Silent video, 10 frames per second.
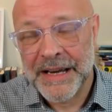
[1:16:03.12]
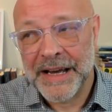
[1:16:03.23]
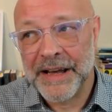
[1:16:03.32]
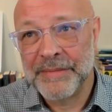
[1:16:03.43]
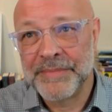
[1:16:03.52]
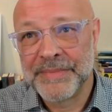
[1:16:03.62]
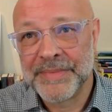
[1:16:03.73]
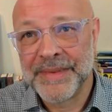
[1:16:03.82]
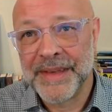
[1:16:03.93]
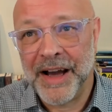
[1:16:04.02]
um,
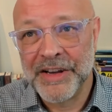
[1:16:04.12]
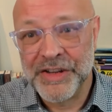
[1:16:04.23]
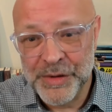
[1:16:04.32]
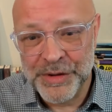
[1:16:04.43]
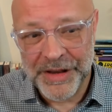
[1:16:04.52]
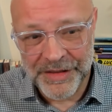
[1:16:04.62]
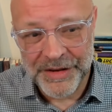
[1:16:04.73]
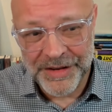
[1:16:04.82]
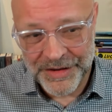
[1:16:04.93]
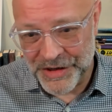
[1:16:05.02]
I do think
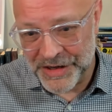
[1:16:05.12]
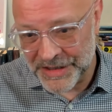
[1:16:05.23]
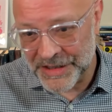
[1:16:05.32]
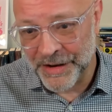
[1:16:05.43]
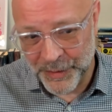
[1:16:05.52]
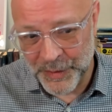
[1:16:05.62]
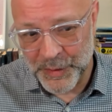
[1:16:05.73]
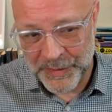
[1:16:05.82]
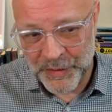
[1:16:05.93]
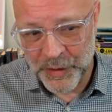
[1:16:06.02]
the the Jesus stuff
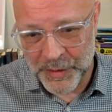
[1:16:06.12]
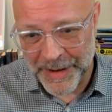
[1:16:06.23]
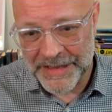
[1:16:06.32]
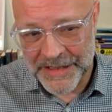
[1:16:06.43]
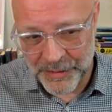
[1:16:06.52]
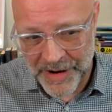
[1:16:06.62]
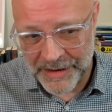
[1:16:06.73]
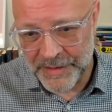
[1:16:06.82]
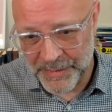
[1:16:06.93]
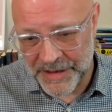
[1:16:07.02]
which we've talked about is still
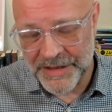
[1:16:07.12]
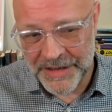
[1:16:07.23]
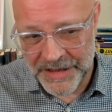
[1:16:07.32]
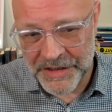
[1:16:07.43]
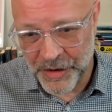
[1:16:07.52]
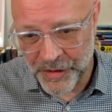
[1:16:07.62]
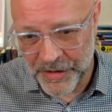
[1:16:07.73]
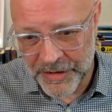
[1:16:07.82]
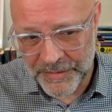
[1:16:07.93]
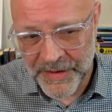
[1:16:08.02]
relevant because it's
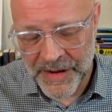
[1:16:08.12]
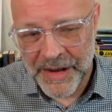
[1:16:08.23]
historical,